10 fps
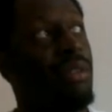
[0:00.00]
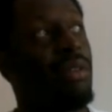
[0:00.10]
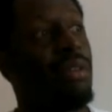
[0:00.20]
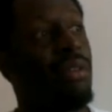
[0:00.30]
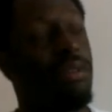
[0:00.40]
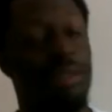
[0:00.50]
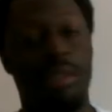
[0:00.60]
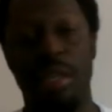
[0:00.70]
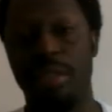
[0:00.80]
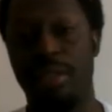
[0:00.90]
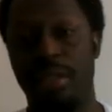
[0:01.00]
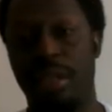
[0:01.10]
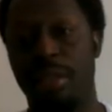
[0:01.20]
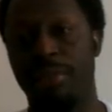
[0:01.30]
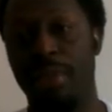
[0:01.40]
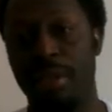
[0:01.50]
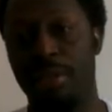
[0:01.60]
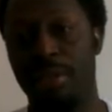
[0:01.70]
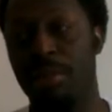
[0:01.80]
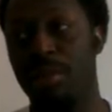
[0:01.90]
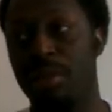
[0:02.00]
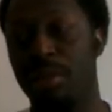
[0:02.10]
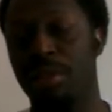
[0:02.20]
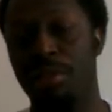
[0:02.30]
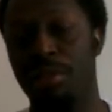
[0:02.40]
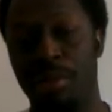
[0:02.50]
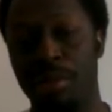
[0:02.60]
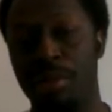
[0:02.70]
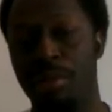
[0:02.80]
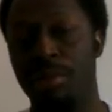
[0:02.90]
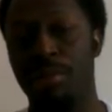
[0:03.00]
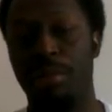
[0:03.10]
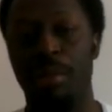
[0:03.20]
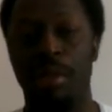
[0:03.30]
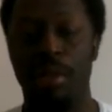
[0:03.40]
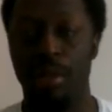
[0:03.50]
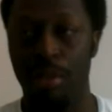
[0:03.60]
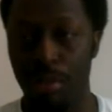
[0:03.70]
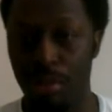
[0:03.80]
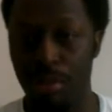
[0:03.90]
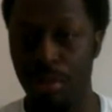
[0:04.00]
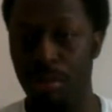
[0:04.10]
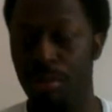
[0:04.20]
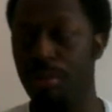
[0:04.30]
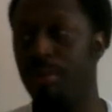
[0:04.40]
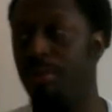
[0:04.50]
on sites like Facebook, YouTube, Google.